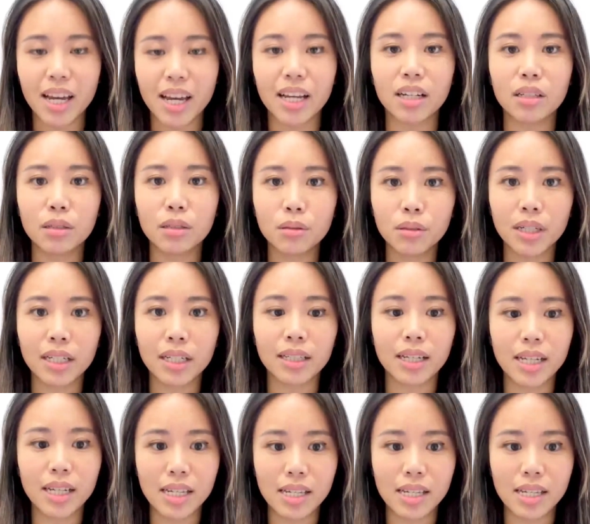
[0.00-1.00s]

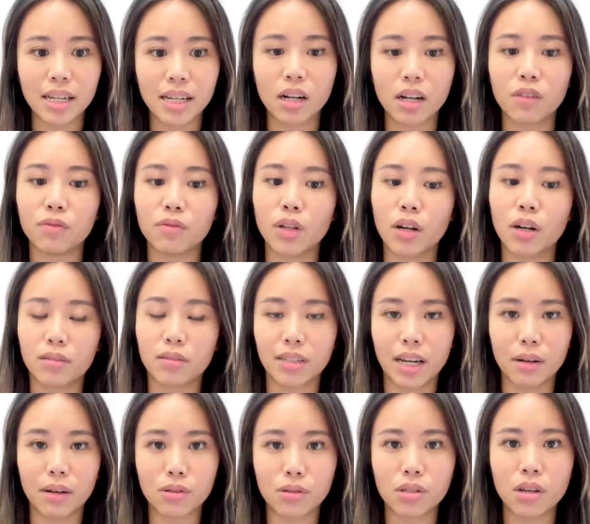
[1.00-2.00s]
including the easing of
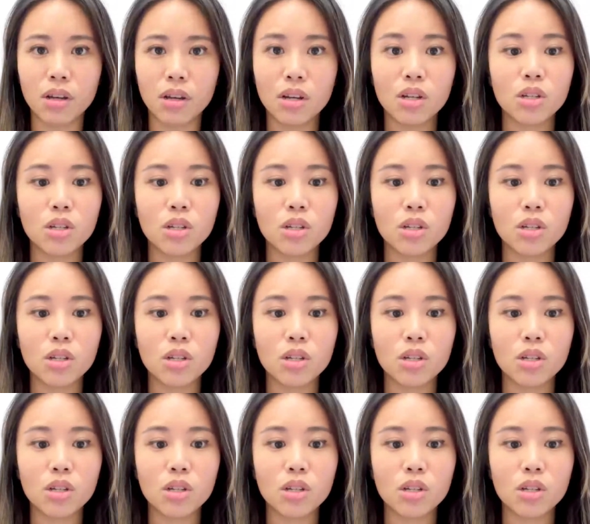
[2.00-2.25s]
lockdowns.